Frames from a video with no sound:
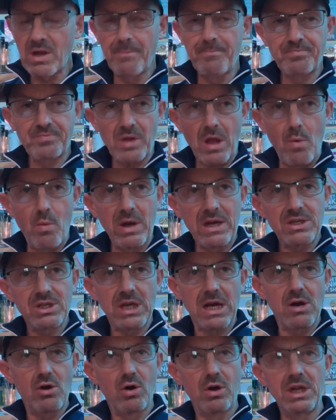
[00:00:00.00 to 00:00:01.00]
And when I say a
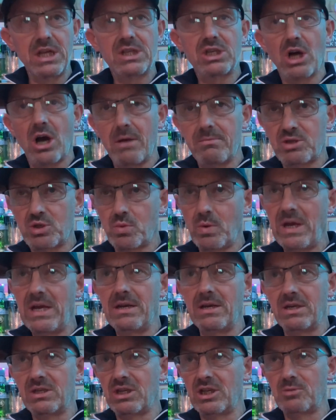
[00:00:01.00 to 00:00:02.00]
honey type
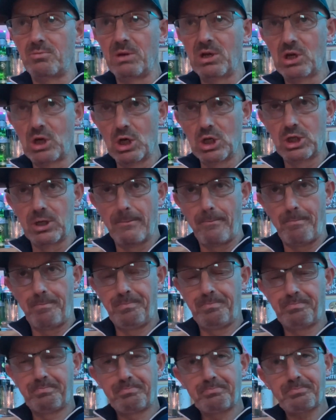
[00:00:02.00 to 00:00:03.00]
sweetness, it's because
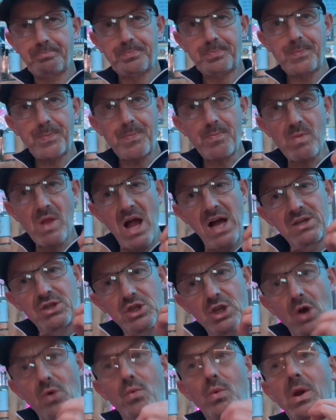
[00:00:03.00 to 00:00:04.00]
I
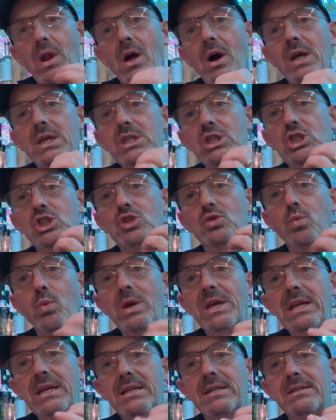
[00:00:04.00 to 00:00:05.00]
don't like
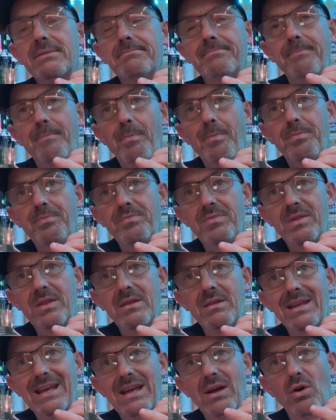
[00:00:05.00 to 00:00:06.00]
sweet,
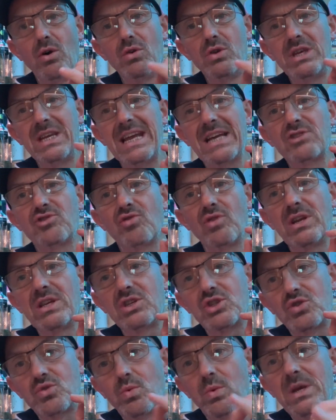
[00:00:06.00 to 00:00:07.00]
unnaturally
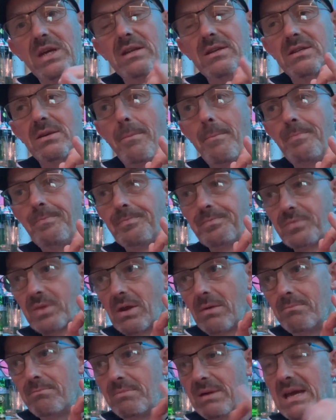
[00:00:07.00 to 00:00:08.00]
sweet
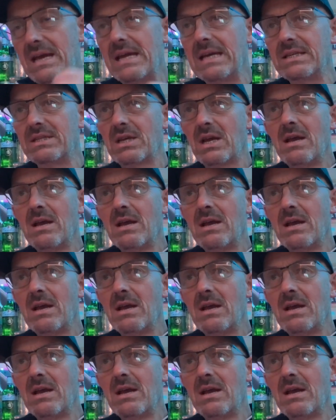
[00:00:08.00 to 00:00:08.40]
beers.